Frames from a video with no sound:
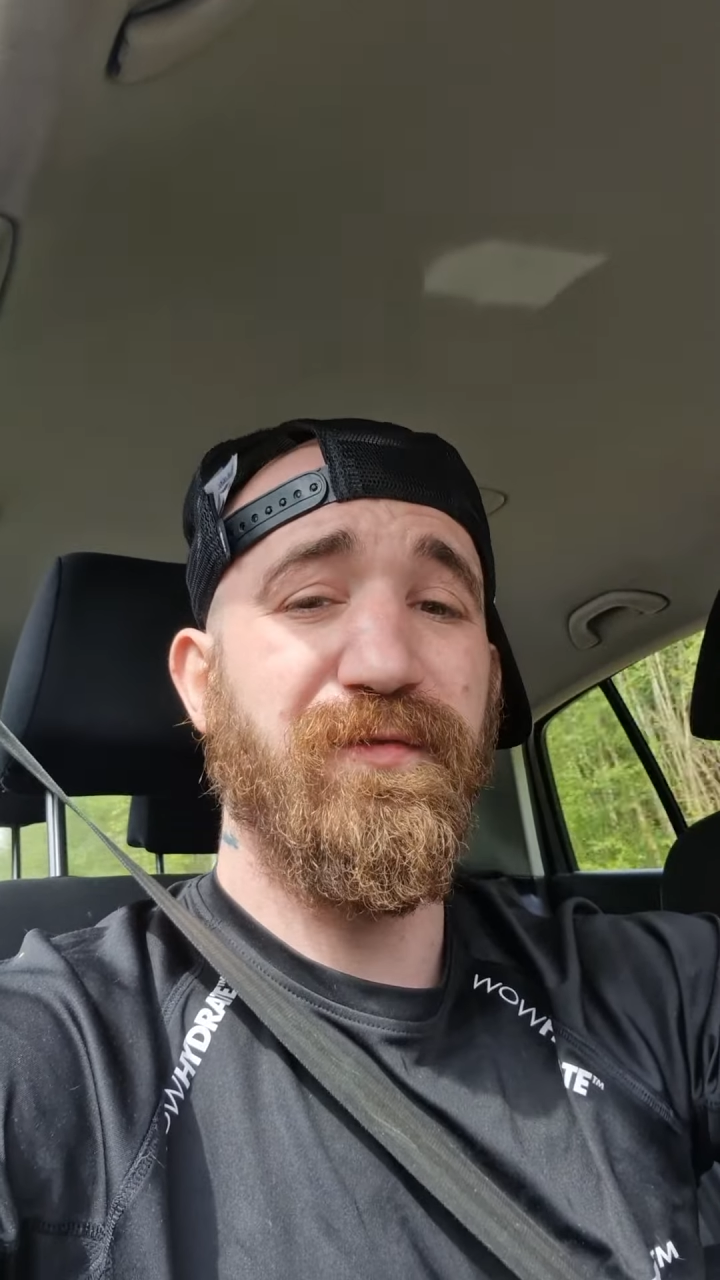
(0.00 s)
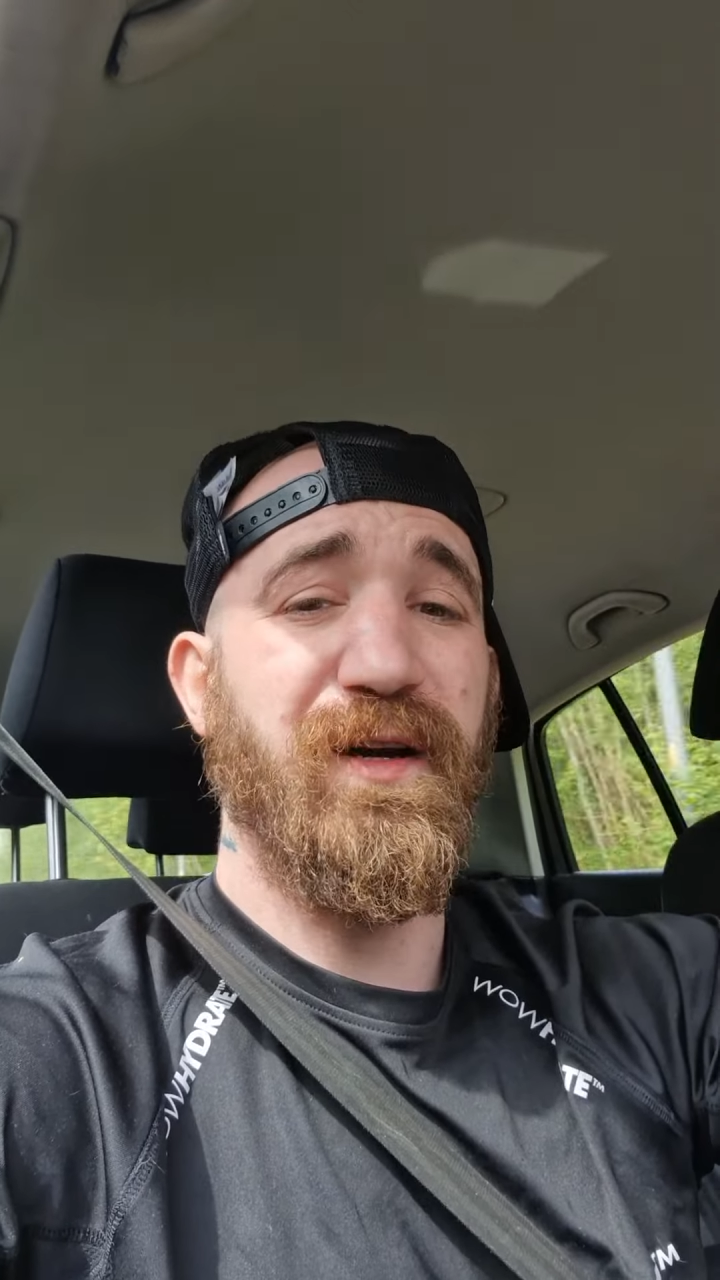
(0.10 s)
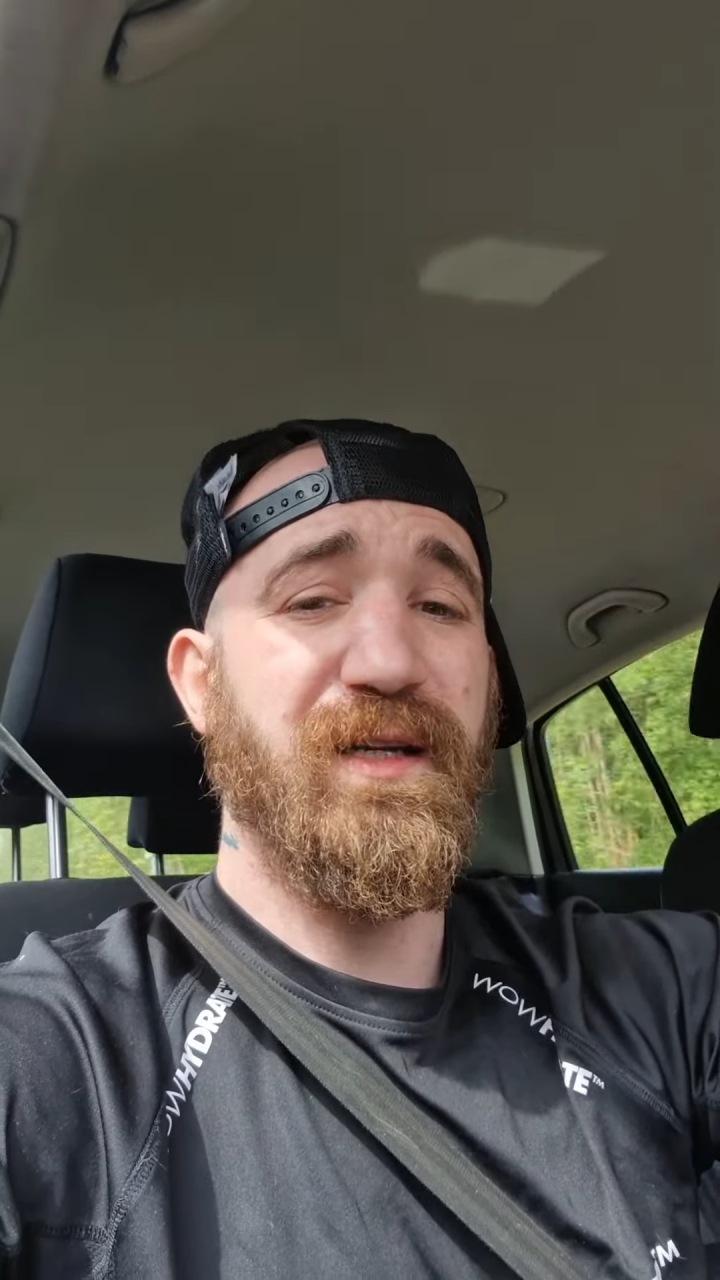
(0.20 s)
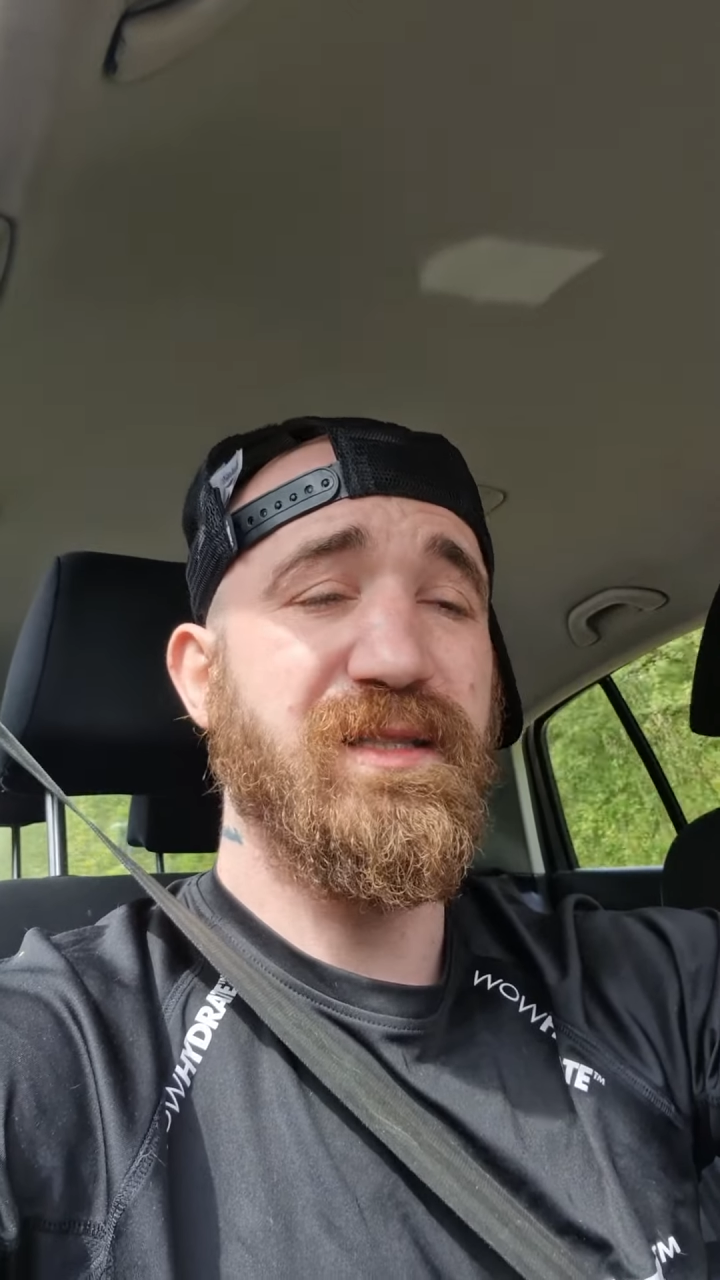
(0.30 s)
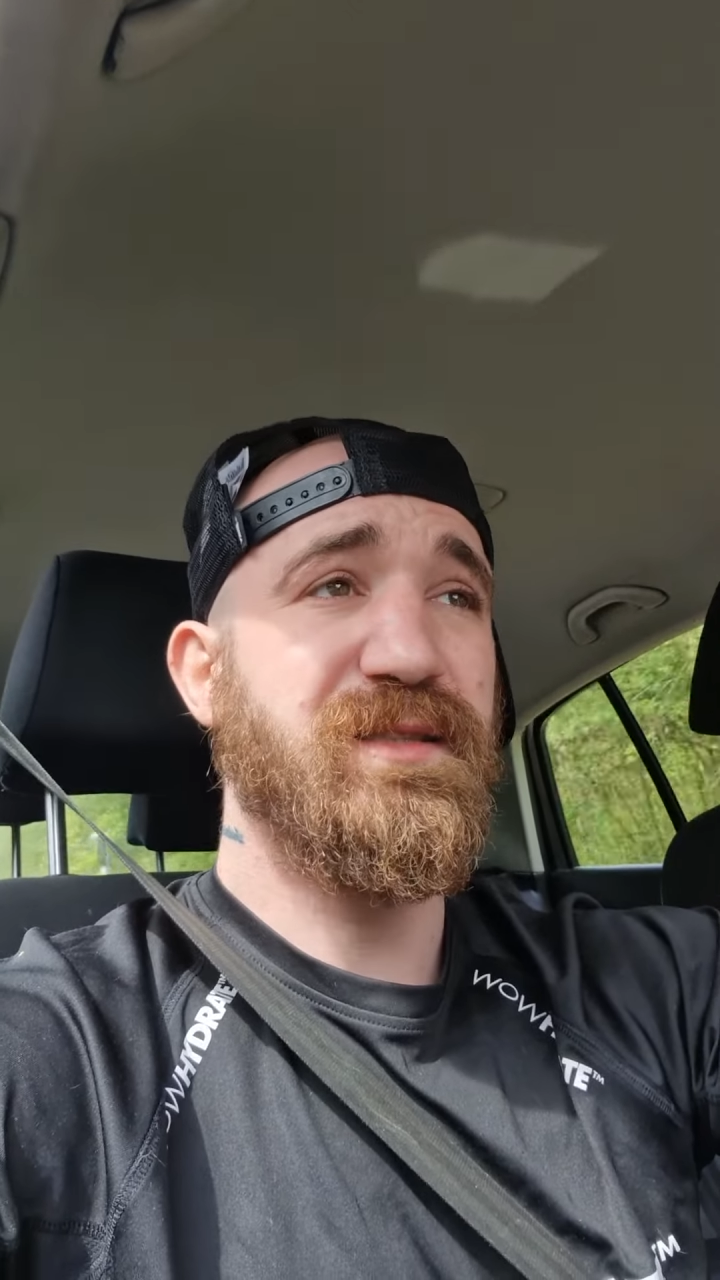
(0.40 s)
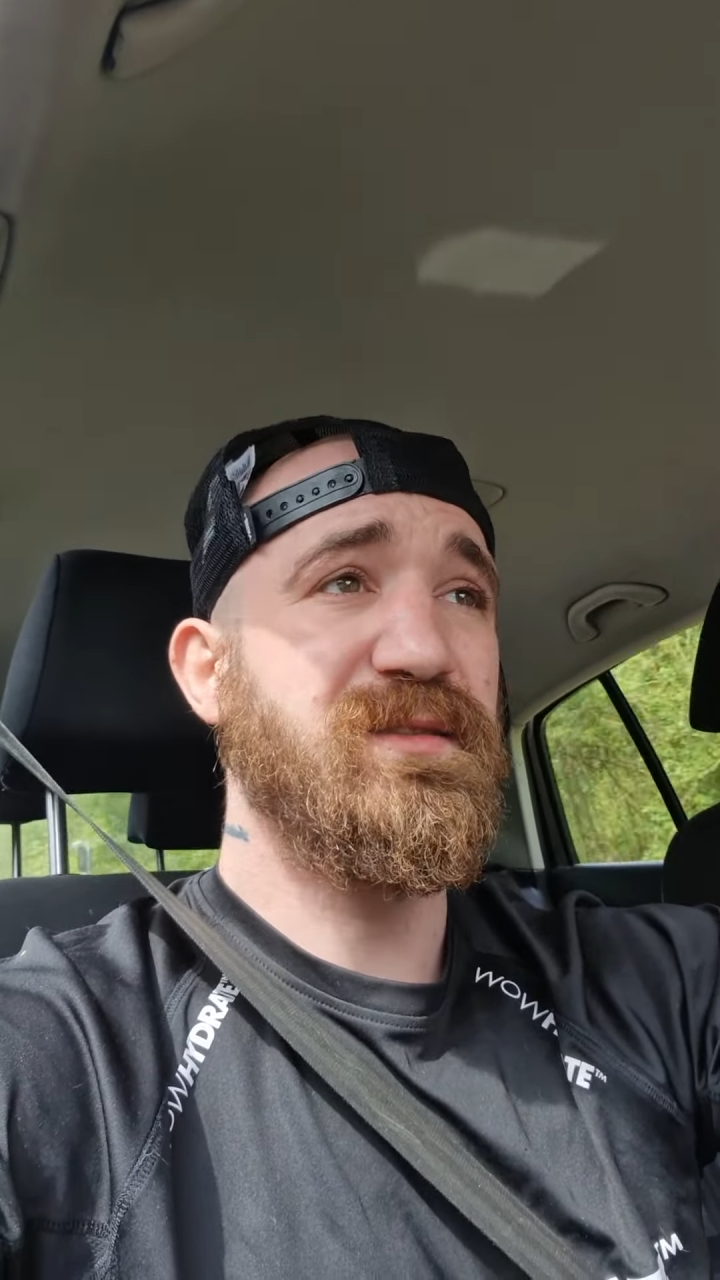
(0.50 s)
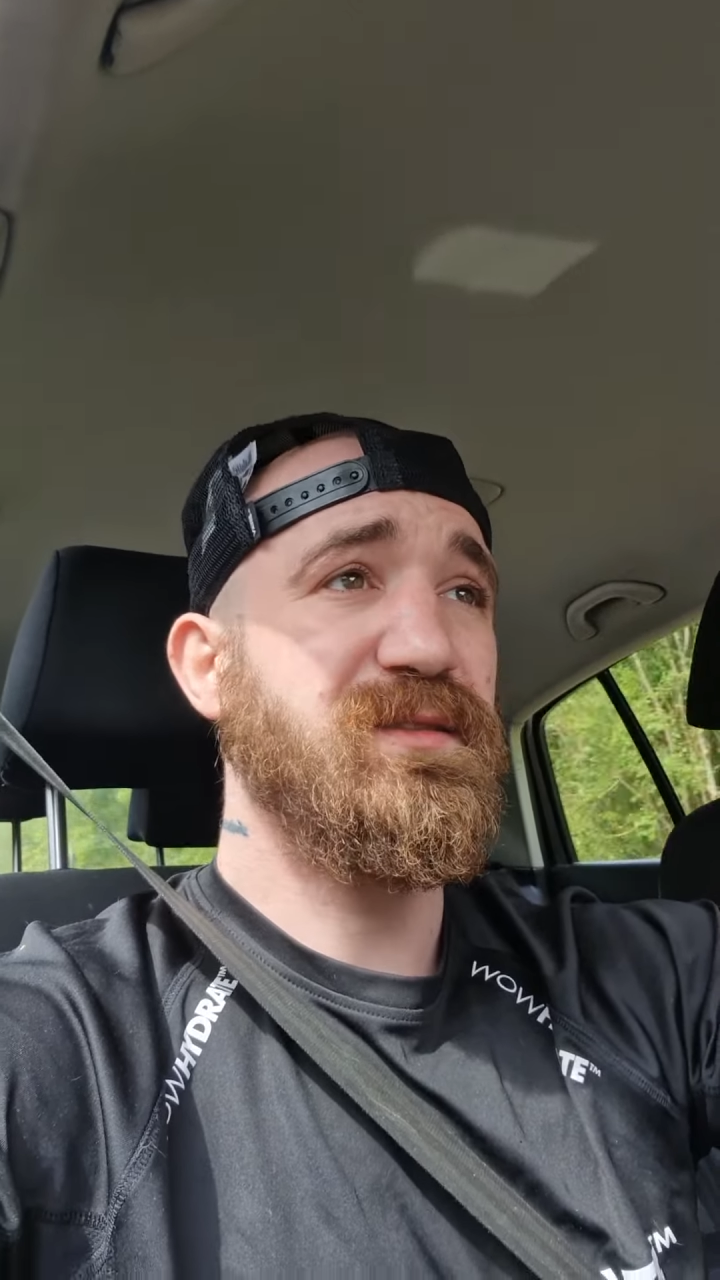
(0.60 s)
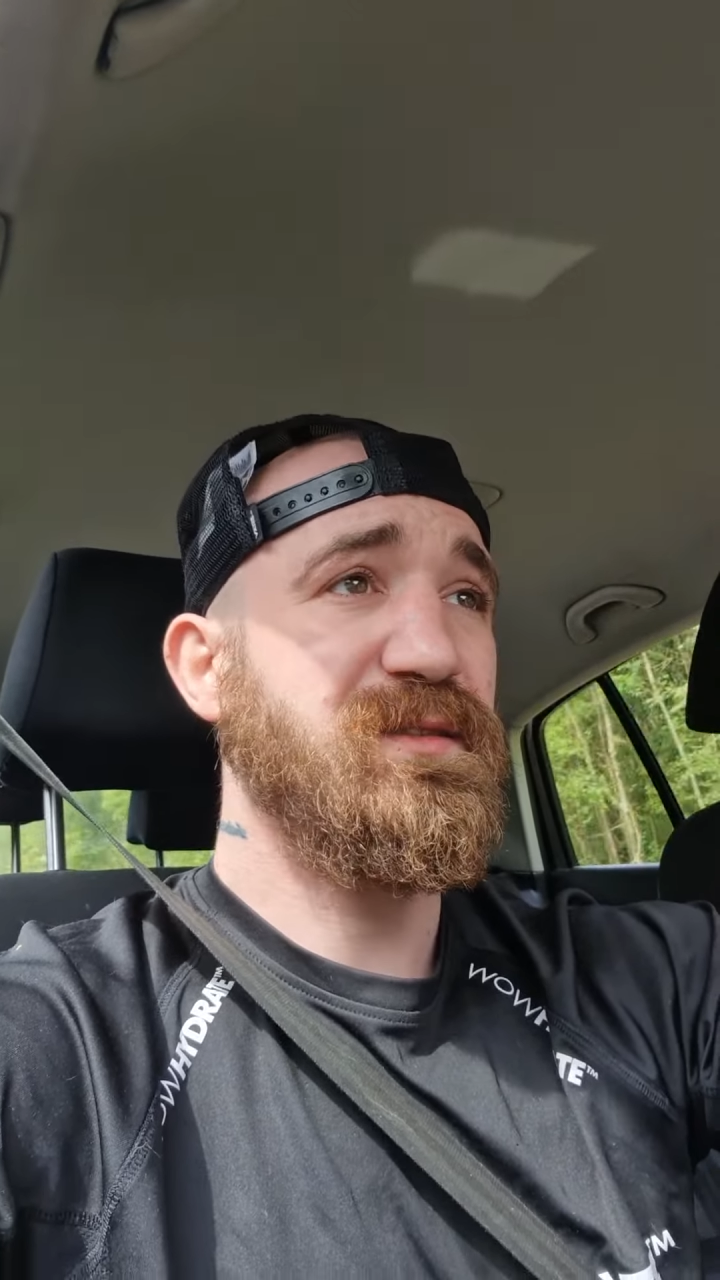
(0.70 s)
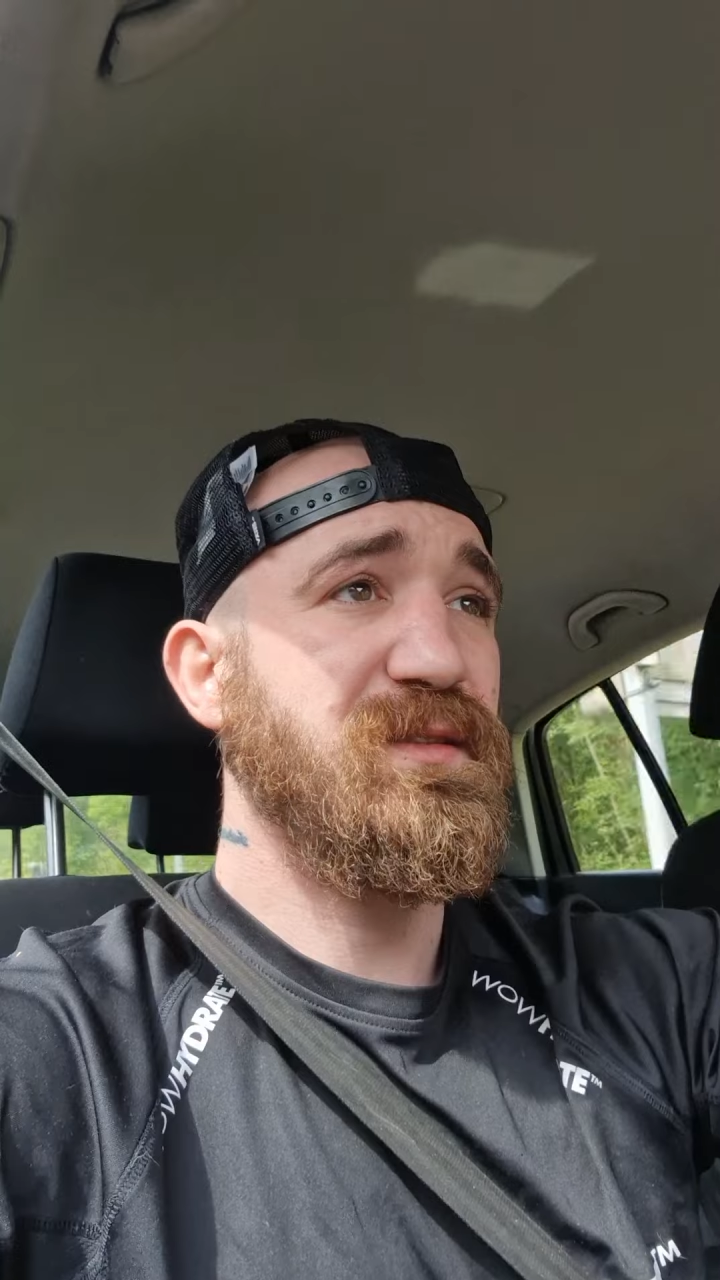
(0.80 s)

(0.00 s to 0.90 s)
fights.